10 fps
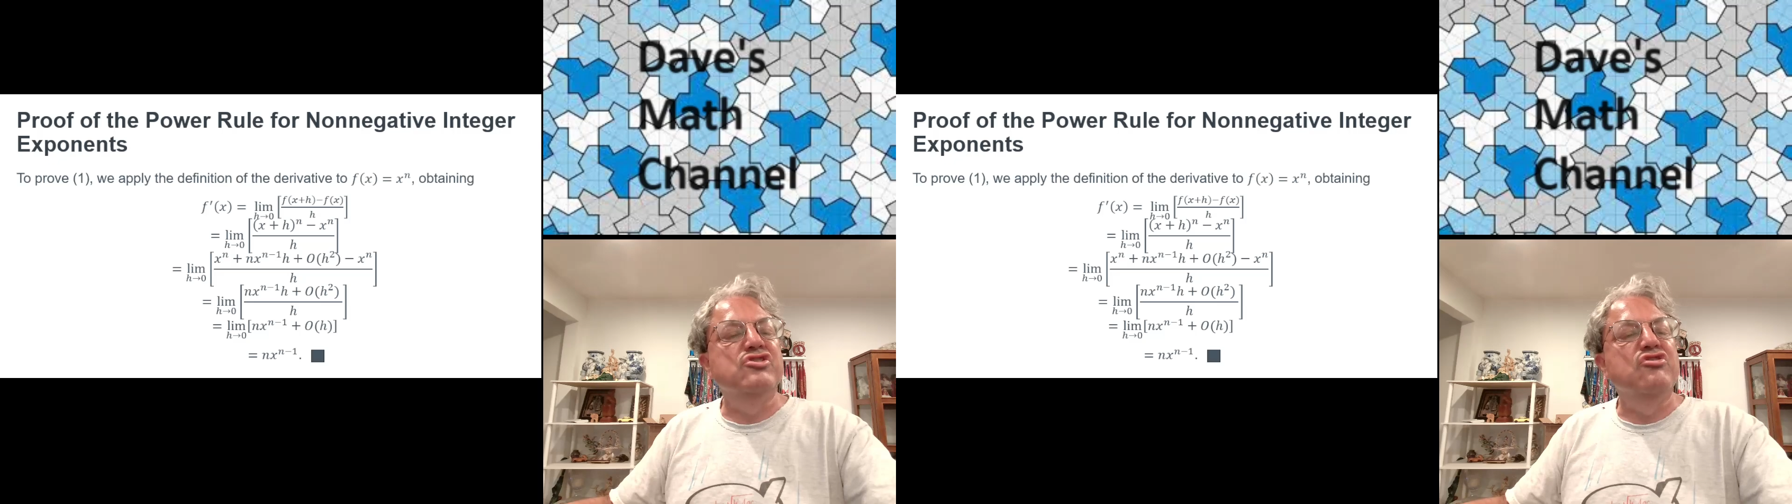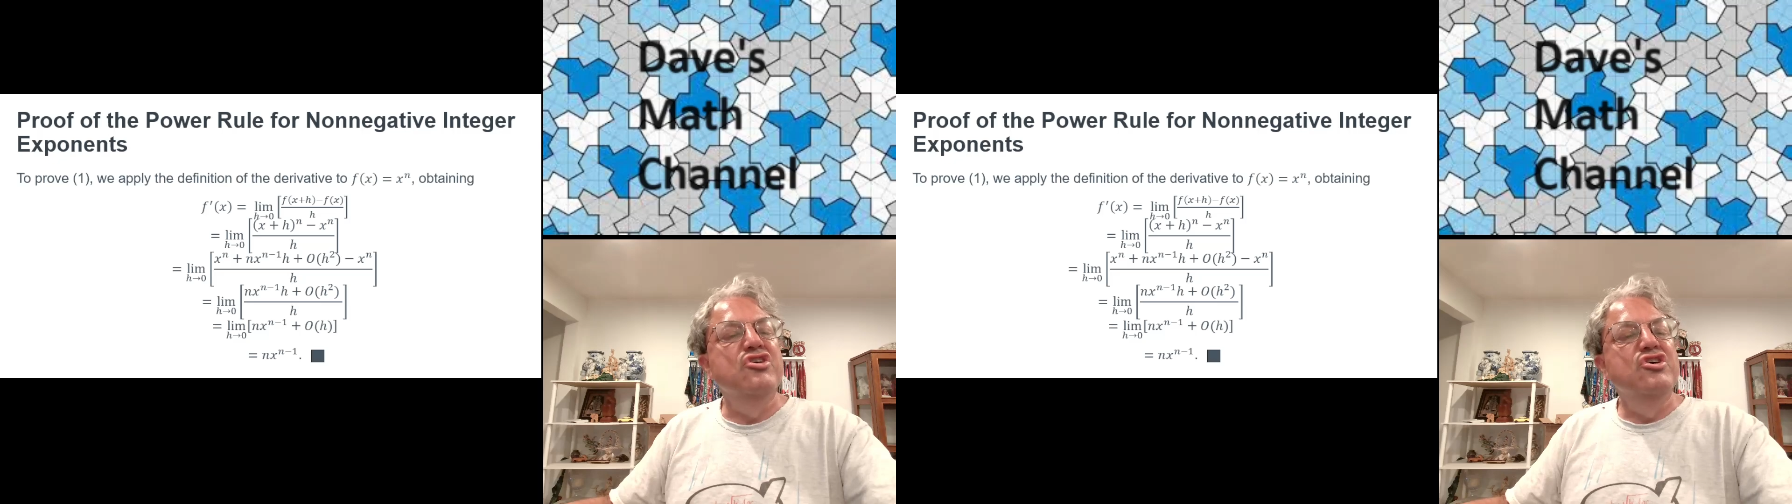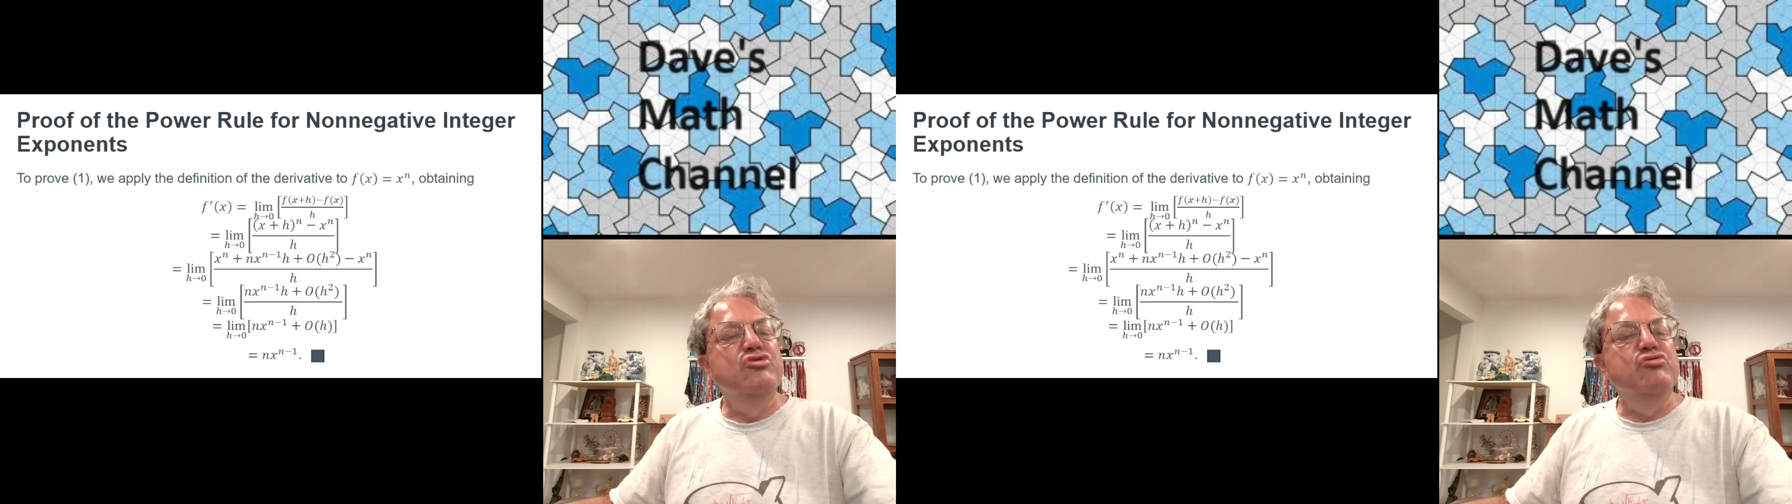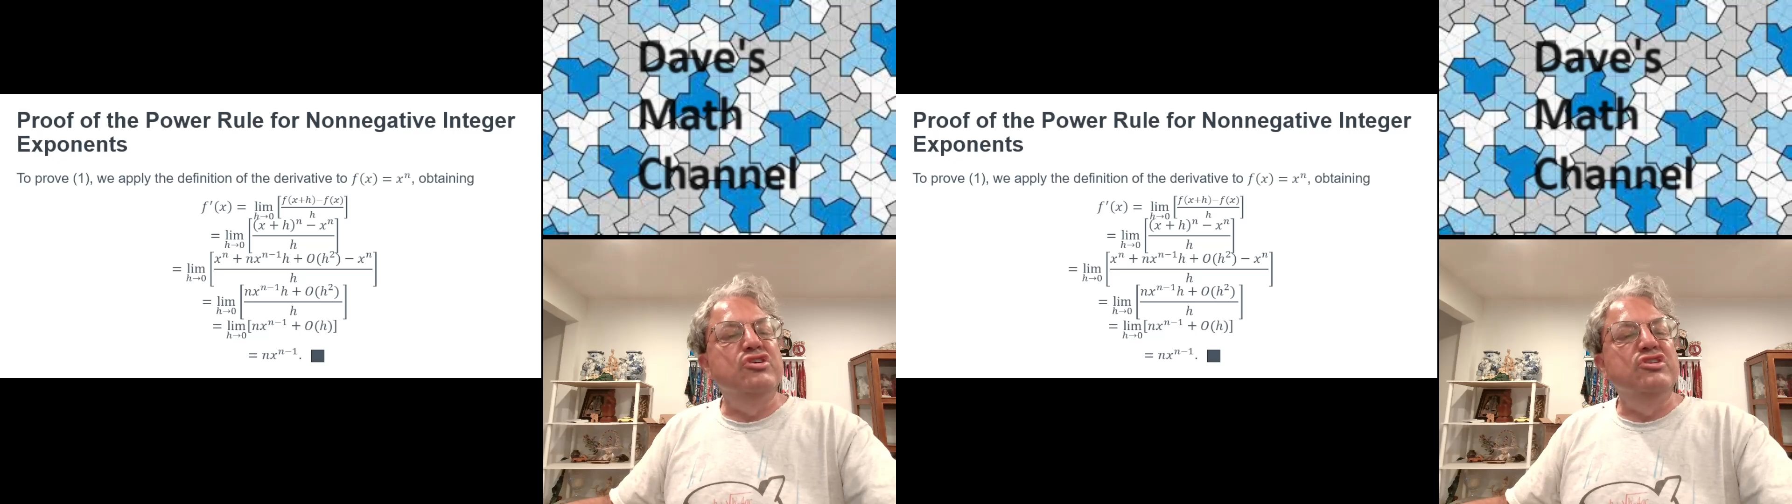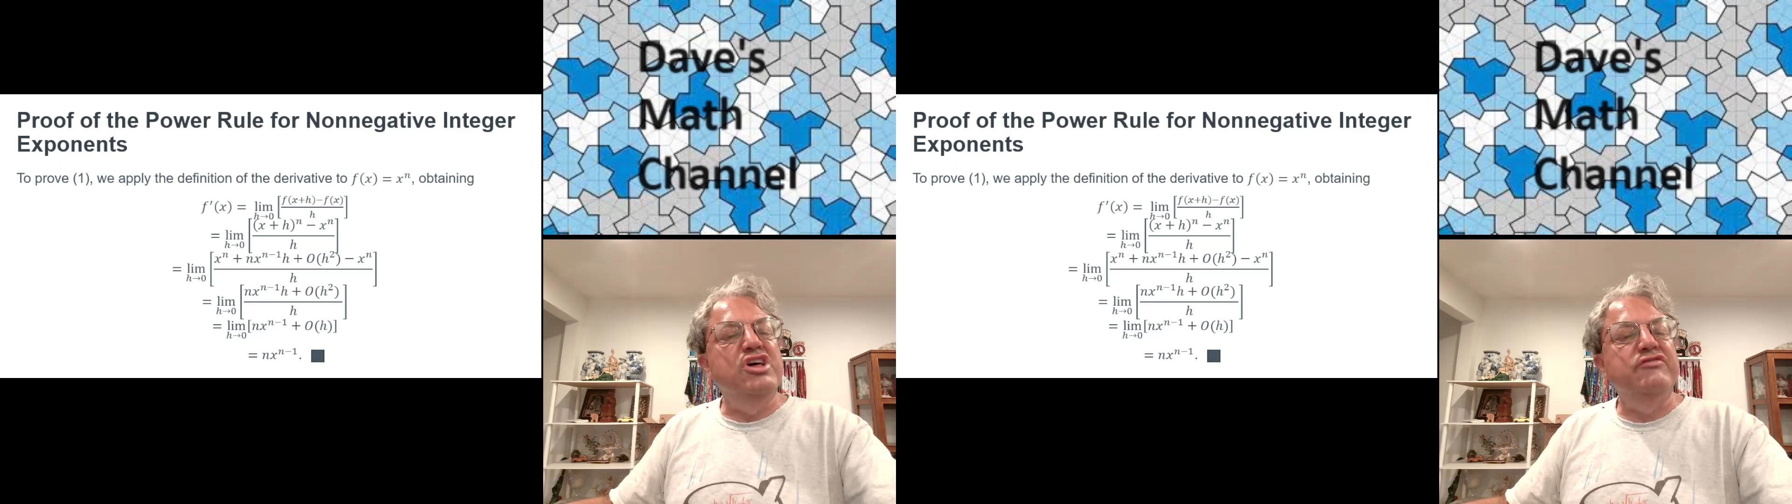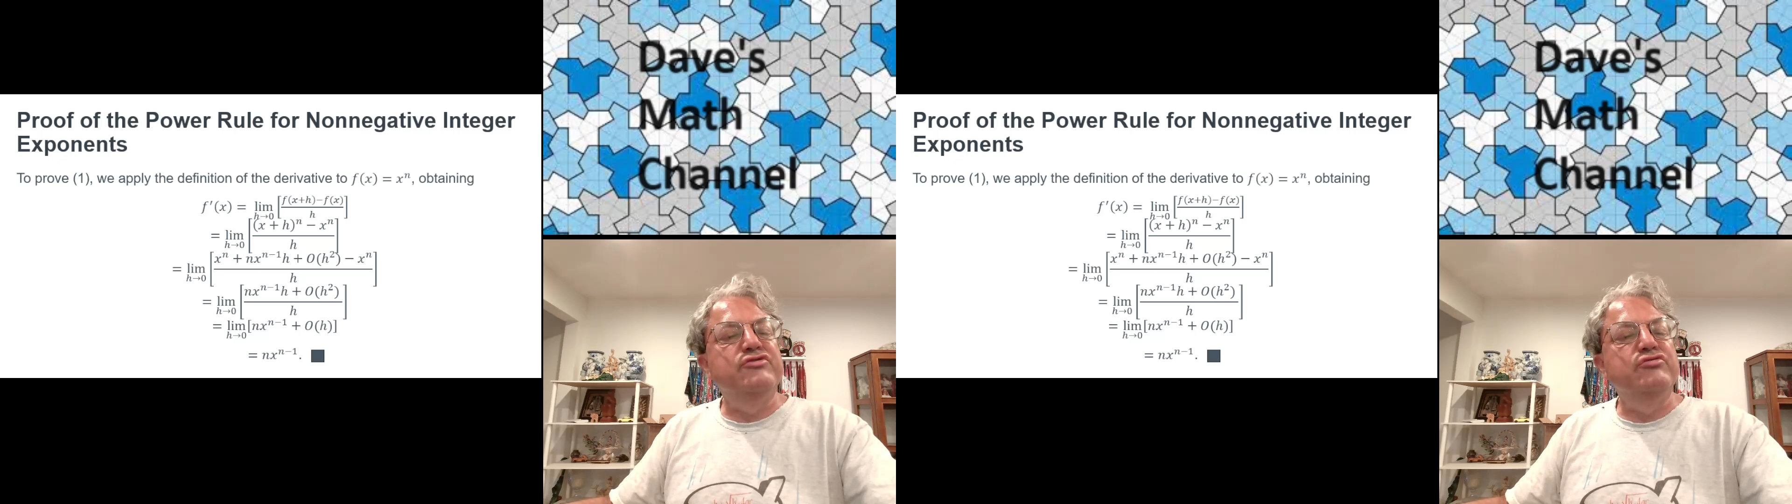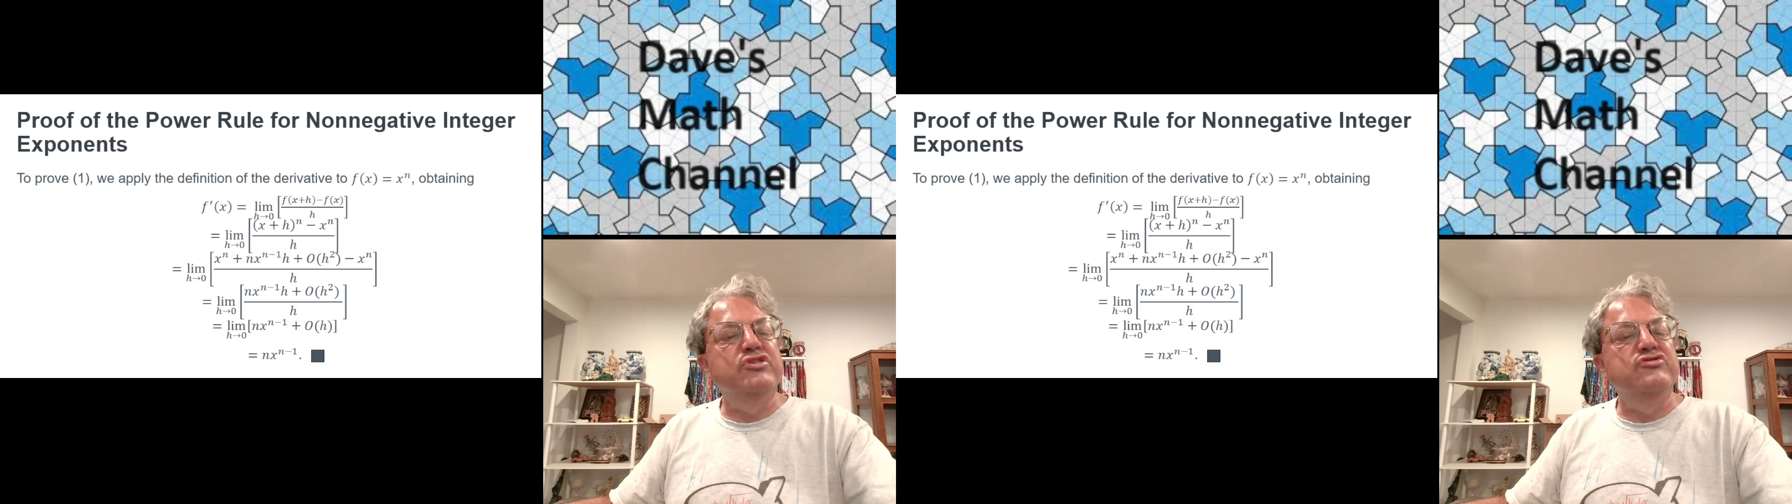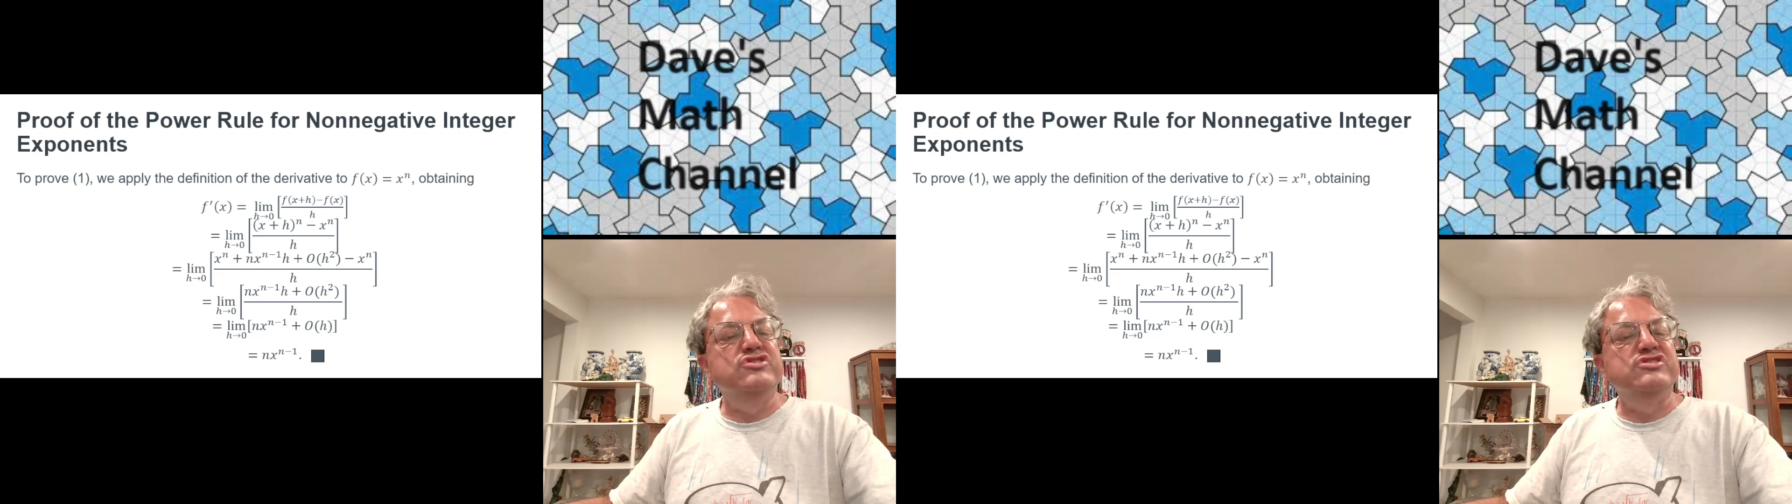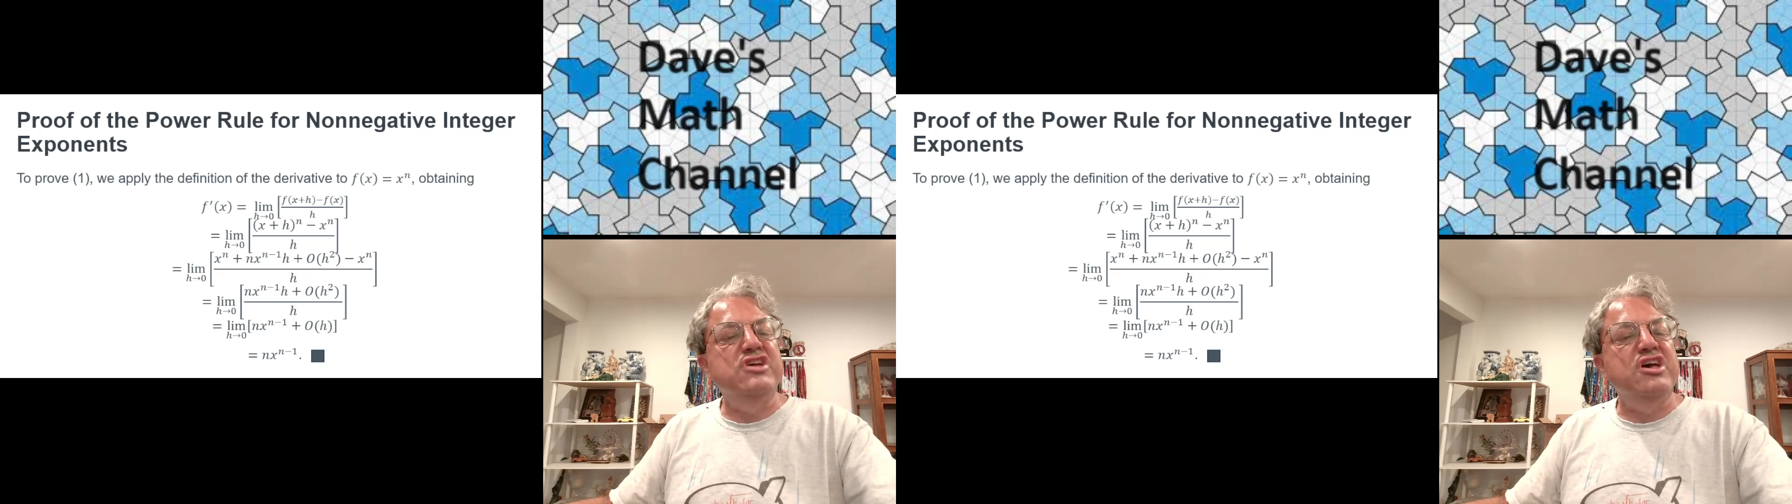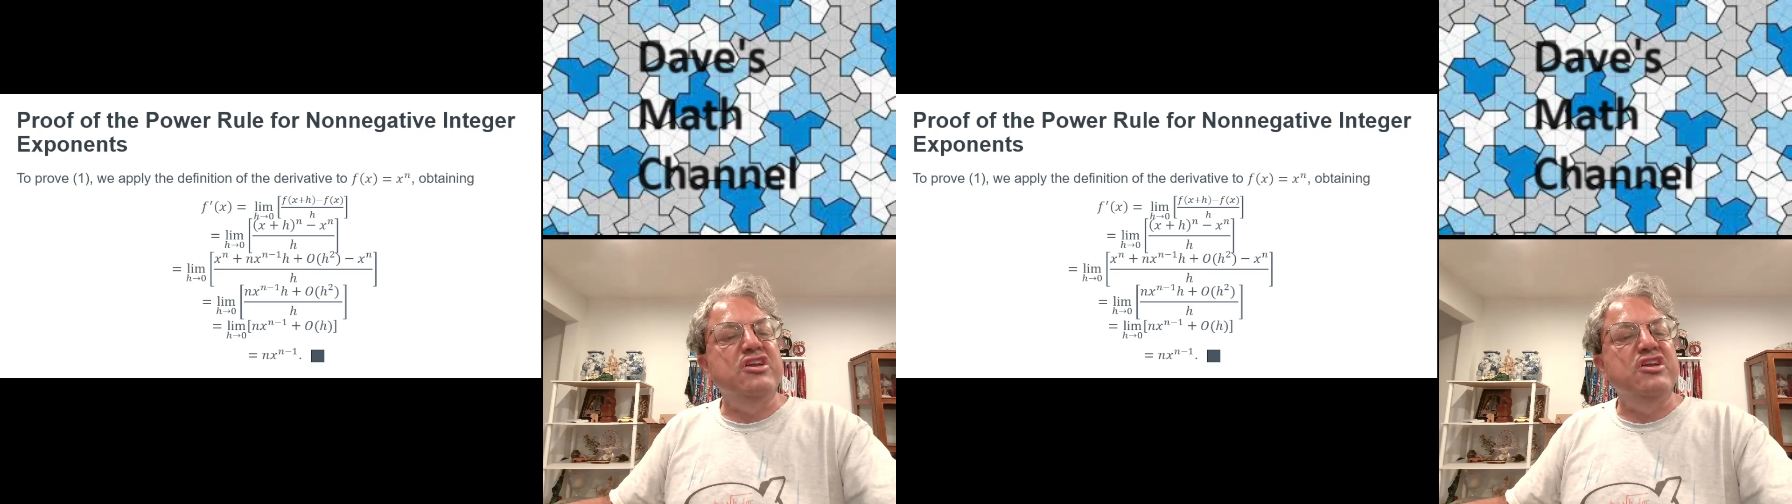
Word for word: So we're left with just